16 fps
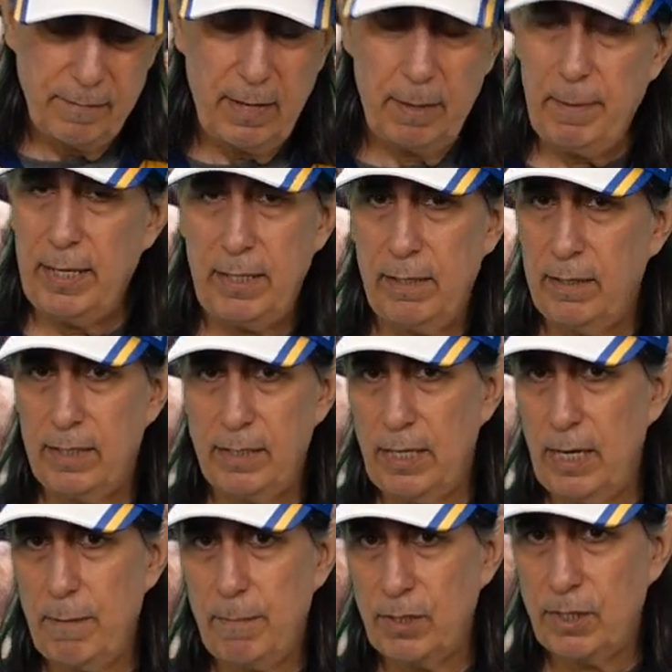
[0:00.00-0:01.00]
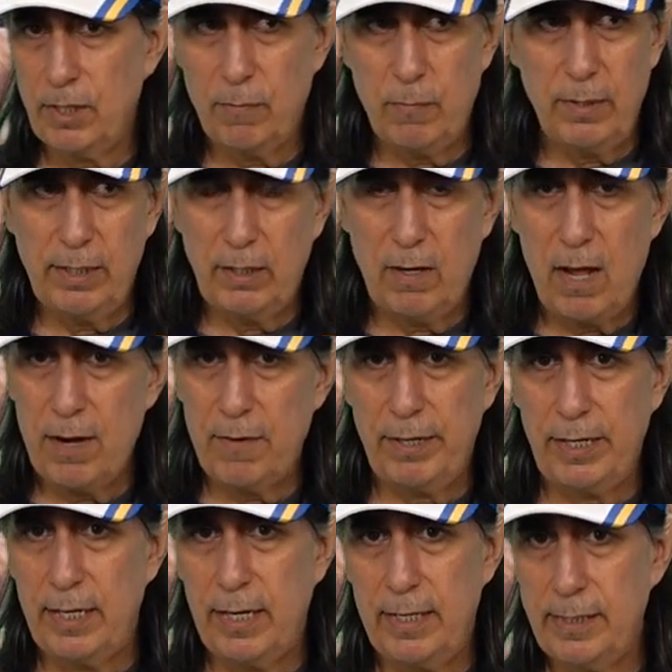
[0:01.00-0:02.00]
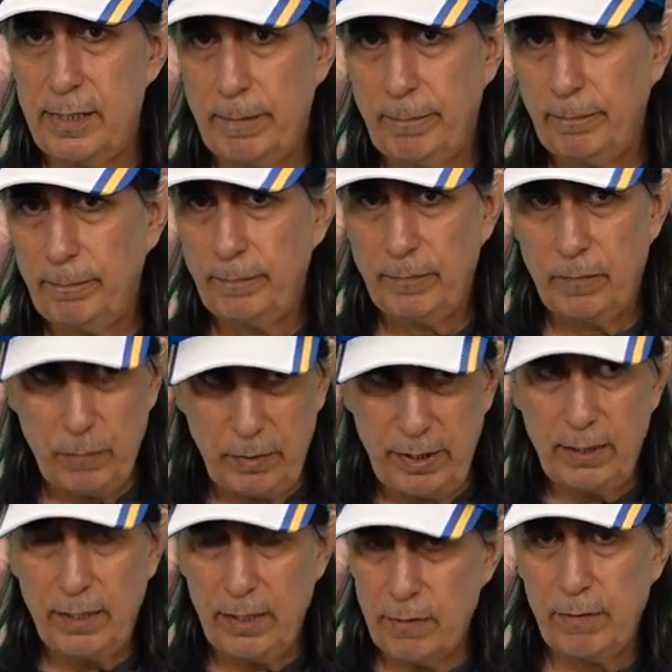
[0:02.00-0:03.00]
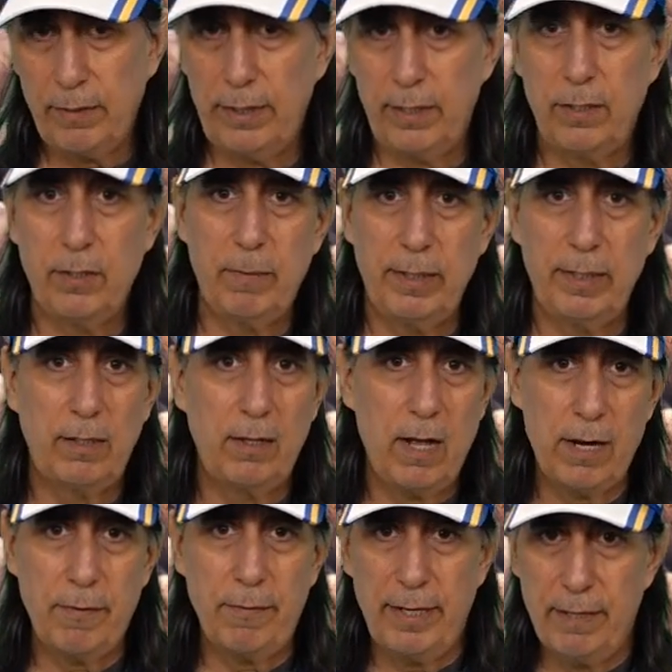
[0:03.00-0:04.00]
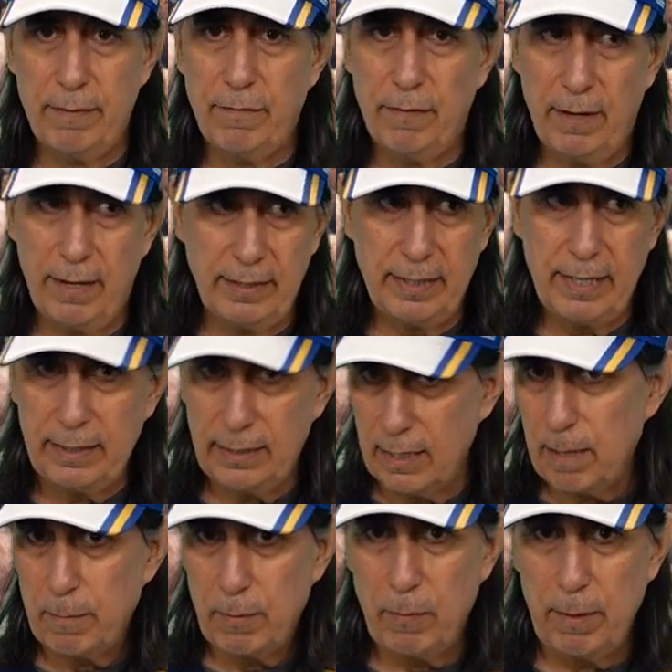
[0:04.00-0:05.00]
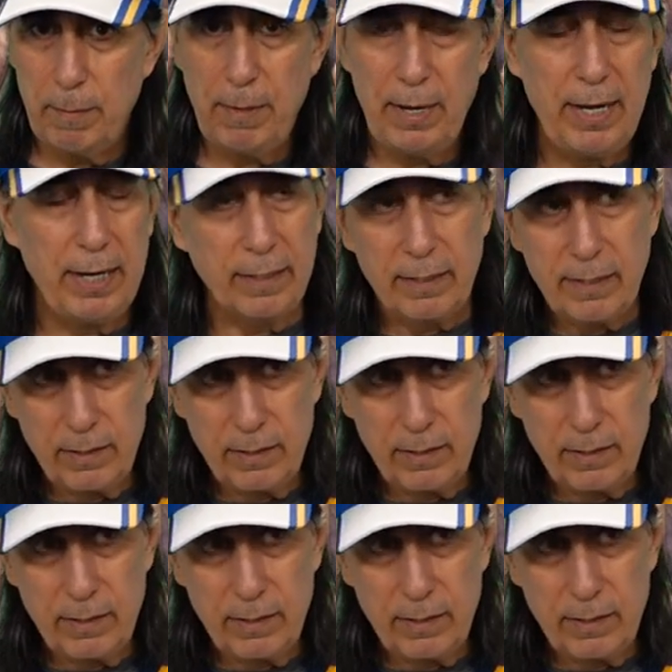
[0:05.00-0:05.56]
I mean, the Sabres could win the lottery, guys. We literally could win the lottery and, and get the number one pick.